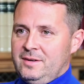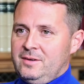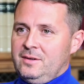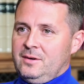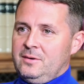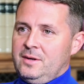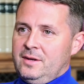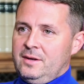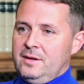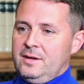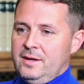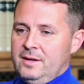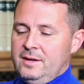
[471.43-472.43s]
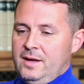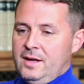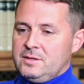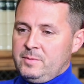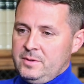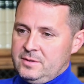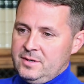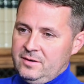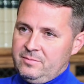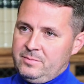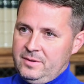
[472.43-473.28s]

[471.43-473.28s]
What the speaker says: it has been tough,